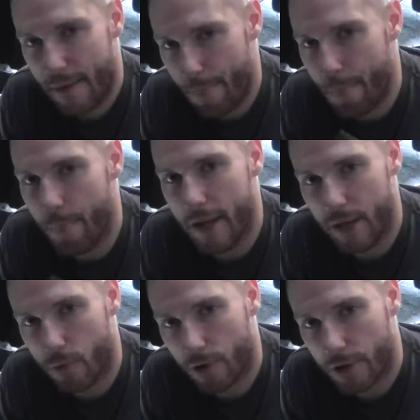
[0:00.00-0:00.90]
It
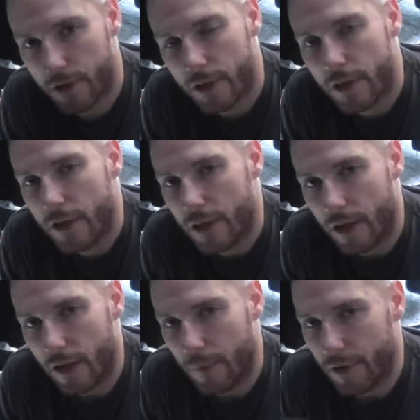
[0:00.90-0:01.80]
may work,
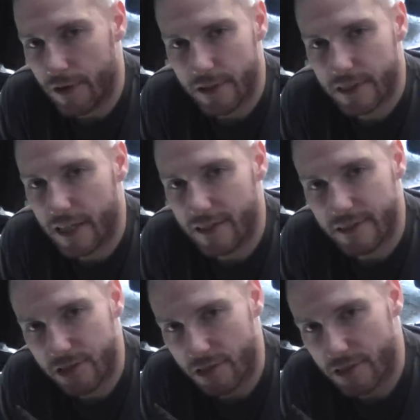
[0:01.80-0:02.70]
uh, but in this
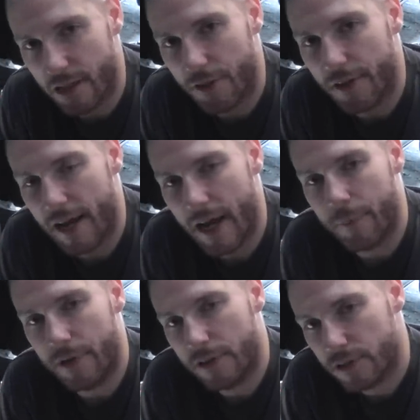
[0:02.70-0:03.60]
case, just nothing
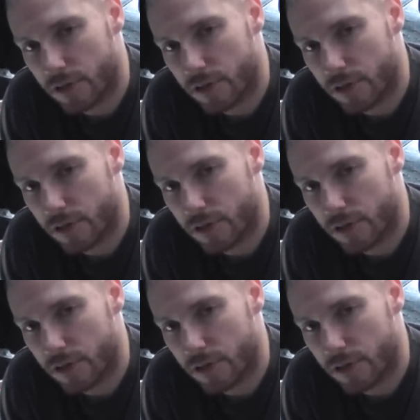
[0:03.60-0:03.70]
happened.